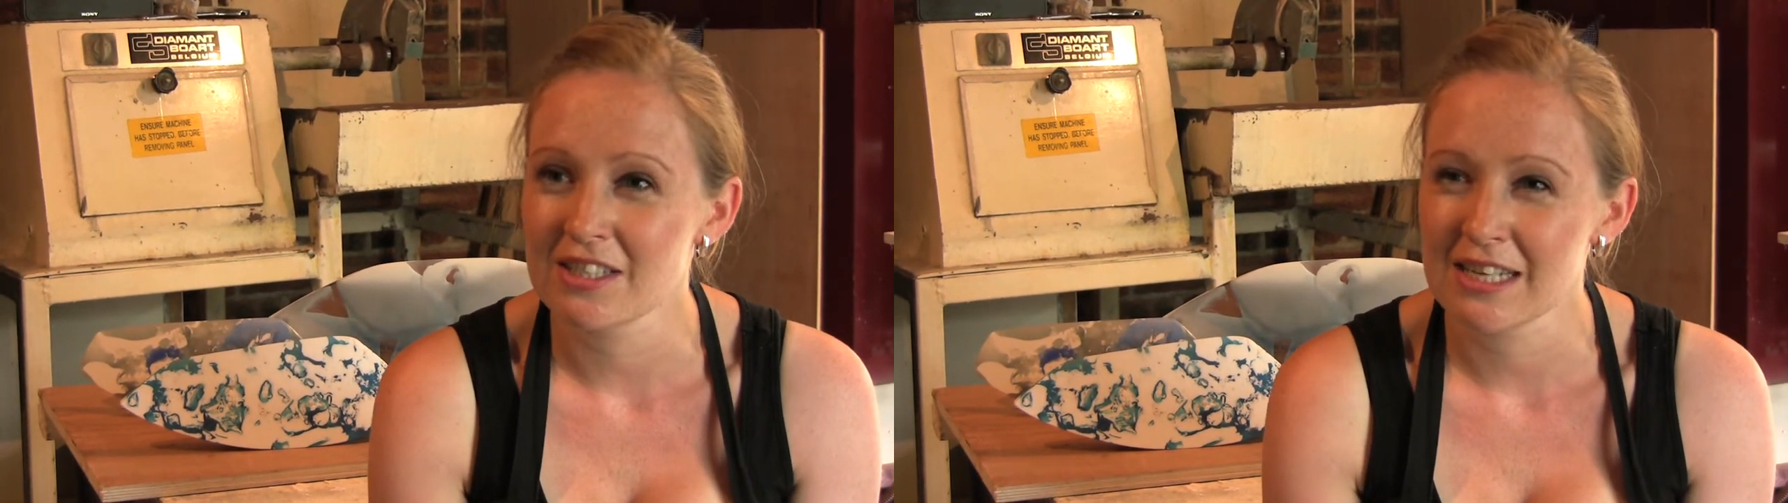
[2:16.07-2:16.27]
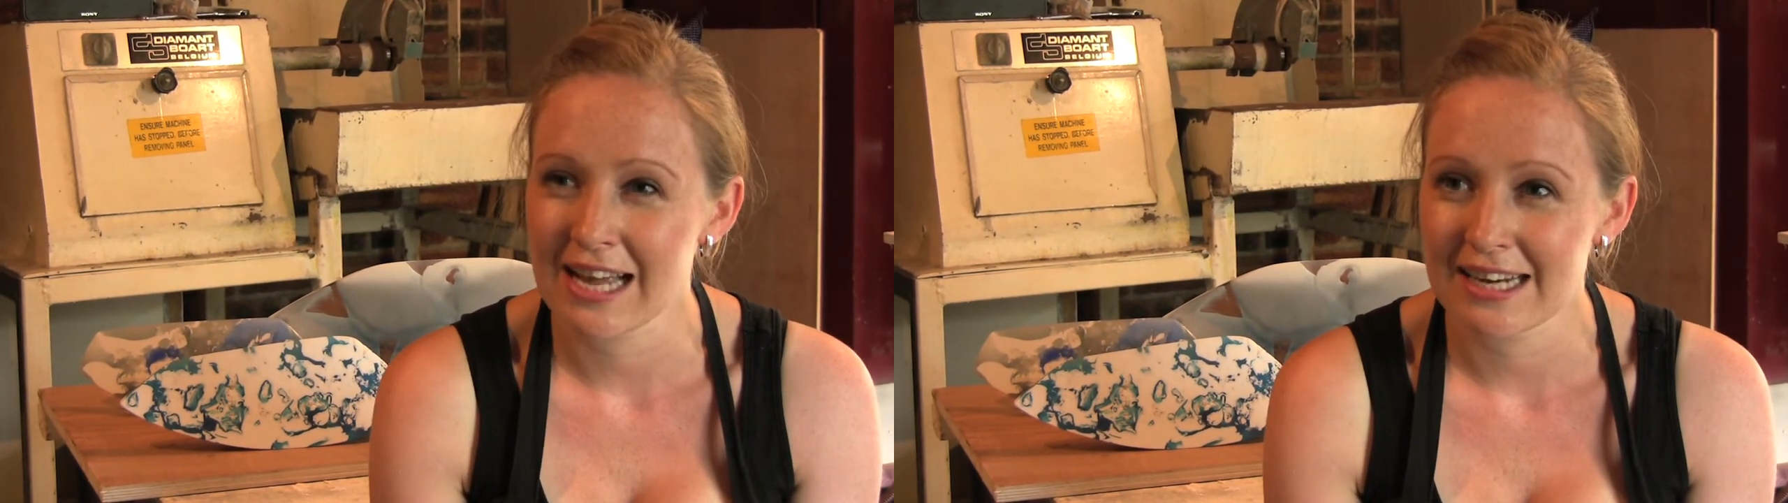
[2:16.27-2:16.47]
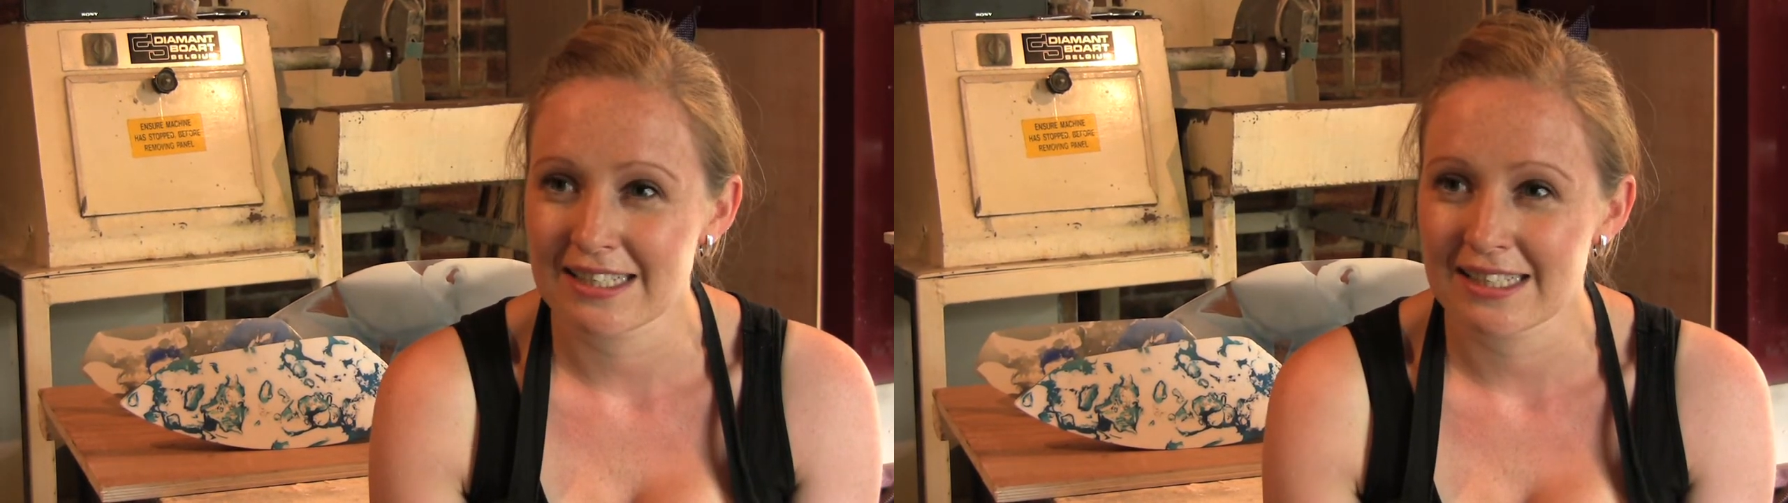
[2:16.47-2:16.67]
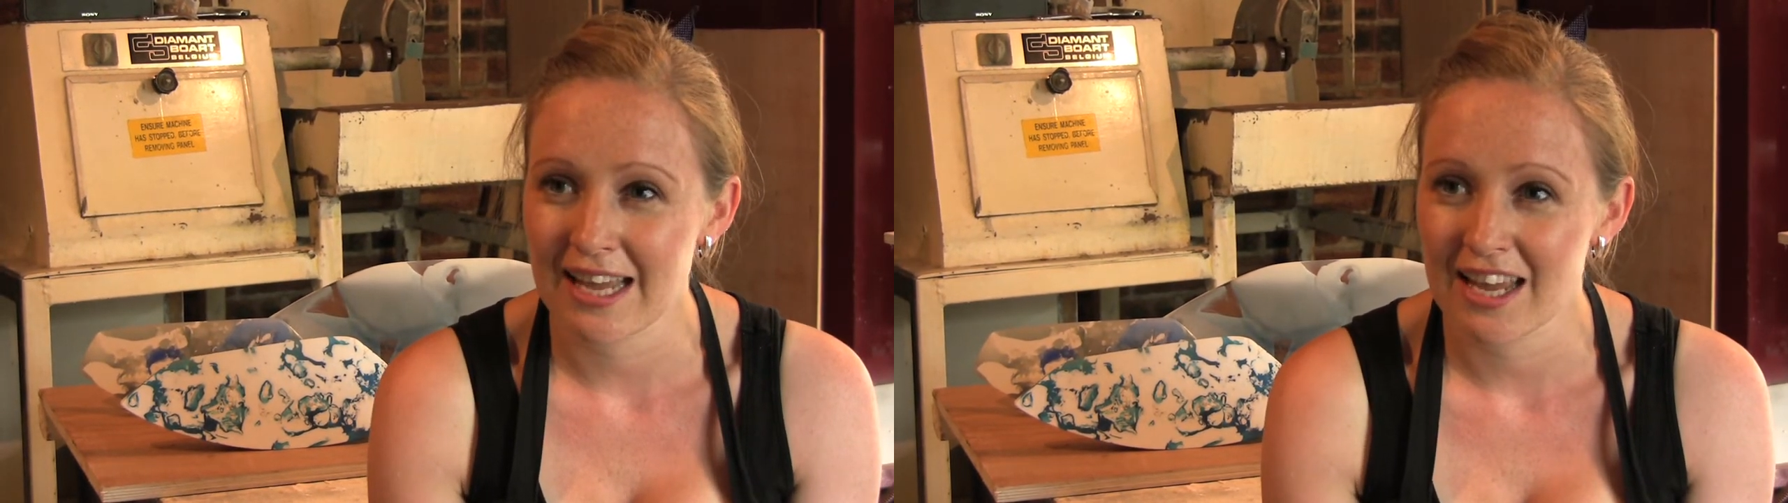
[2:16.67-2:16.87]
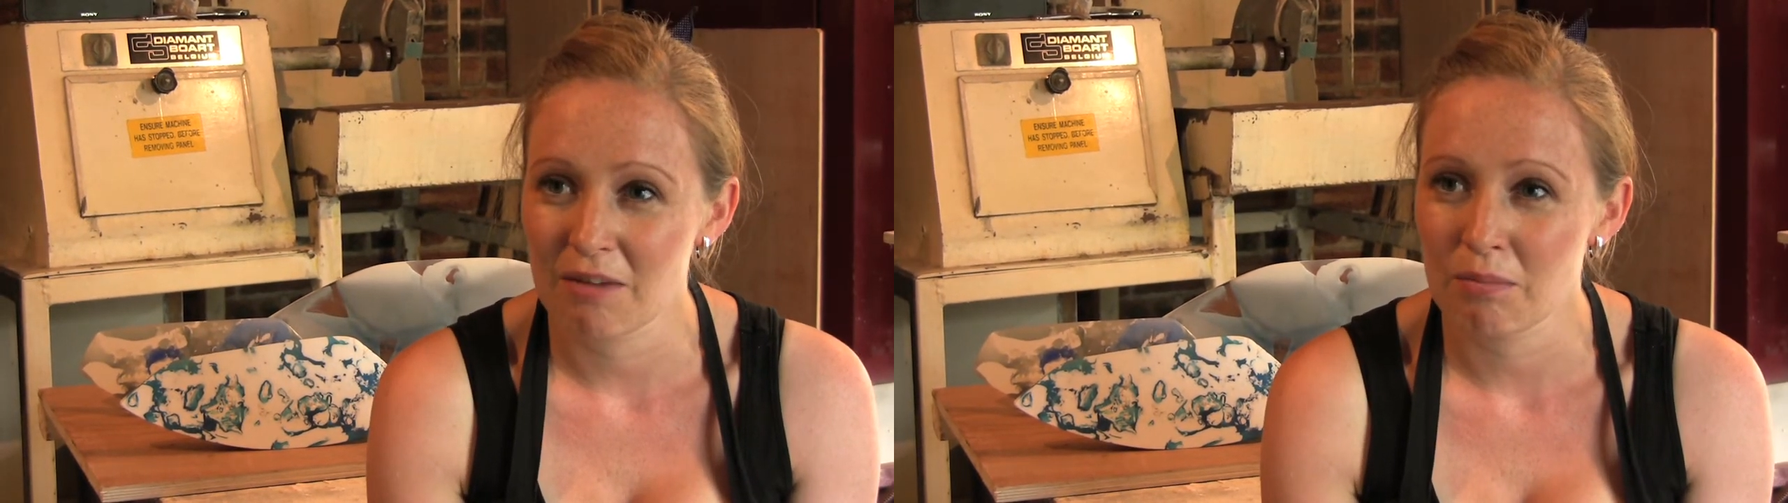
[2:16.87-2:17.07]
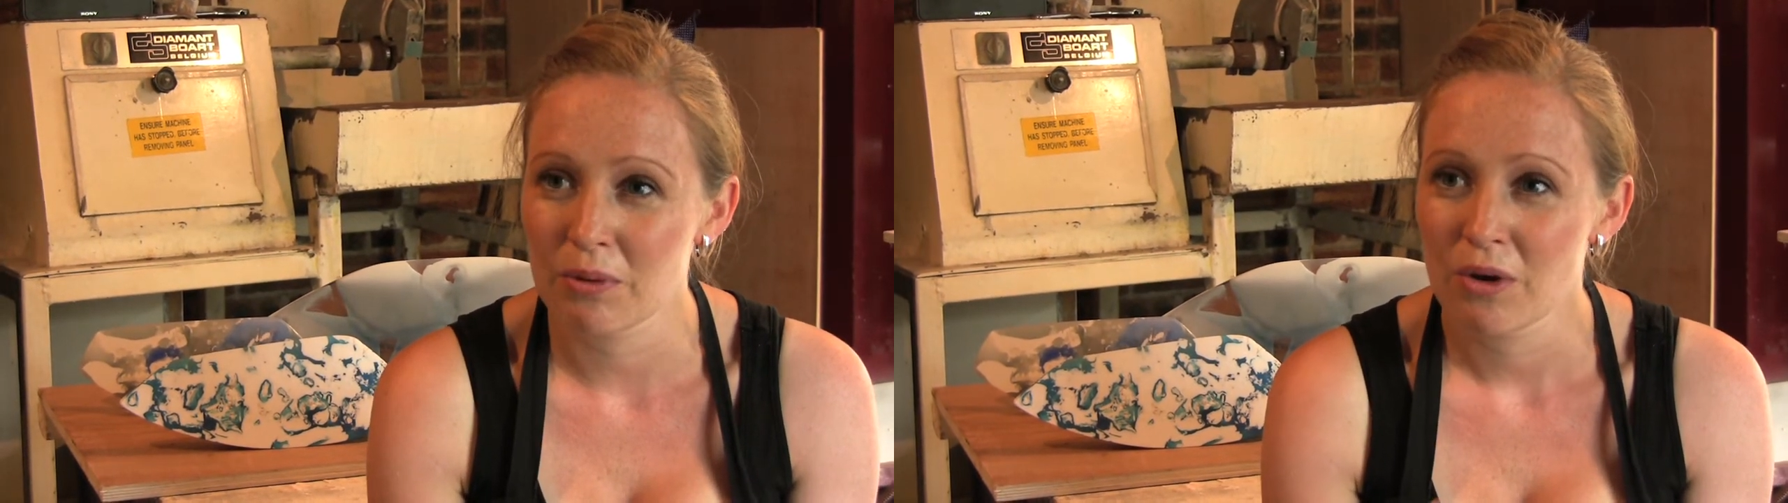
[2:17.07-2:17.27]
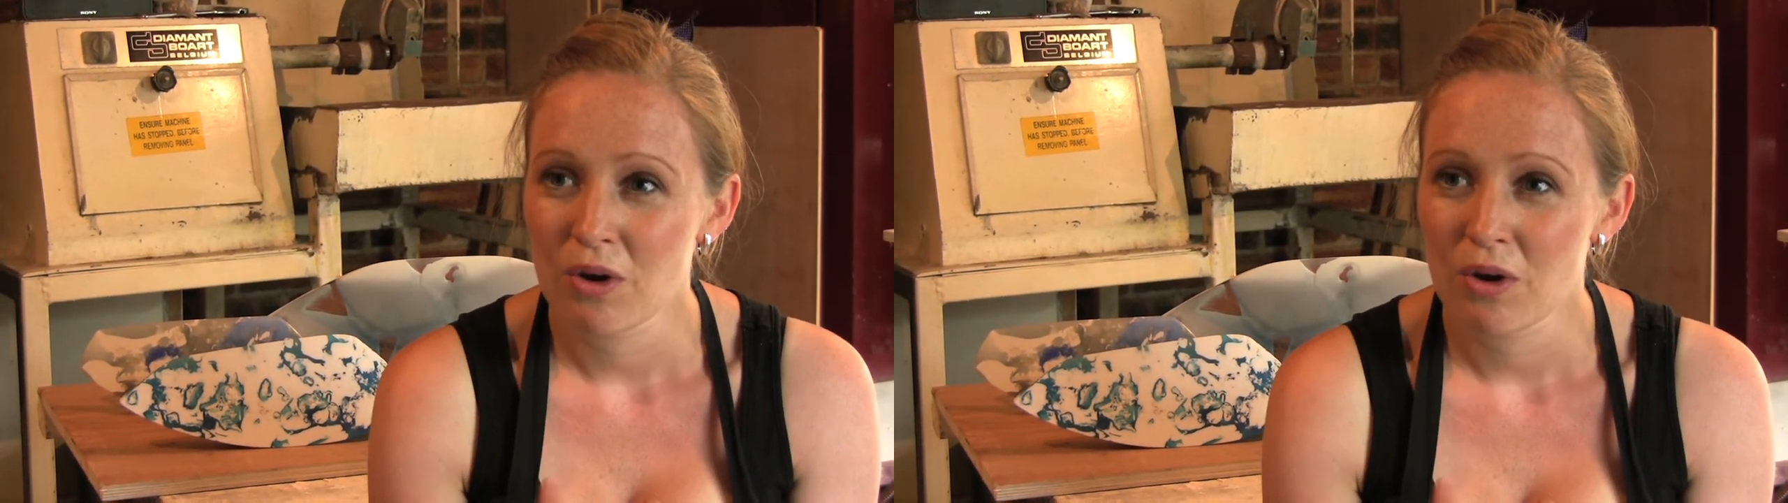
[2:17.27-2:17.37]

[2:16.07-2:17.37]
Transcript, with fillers: to landscape